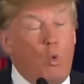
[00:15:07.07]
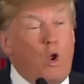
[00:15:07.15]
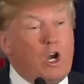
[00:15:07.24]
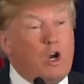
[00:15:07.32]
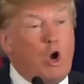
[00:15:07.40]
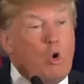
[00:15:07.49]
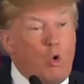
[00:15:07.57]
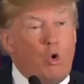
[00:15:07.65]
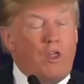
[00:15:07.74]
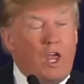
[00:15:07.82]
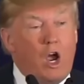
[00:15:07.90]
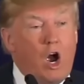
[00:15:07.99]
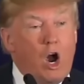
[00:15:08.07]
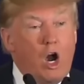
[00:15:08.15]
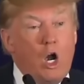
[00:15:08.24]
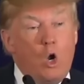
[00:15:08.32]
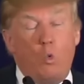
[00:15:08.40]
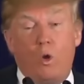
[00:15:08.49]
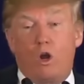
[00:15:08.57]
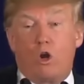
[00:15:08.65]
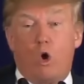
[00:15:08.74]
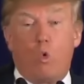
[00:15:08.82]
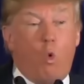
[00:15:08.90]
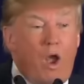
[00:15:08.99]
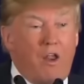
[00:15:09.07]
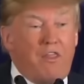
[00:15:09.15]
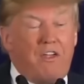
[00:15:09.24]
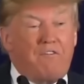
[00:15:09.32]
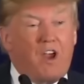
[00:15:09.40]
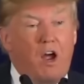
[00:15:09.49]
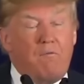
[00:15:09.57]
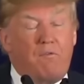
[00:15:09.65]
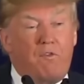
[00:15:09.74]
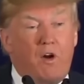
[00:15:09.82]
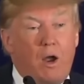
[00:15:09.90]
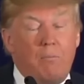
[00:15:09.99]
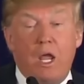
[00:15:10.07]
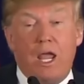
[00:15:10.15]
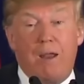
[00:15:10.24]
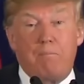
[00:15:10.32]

We don't know who they are, we don't know where they've come from.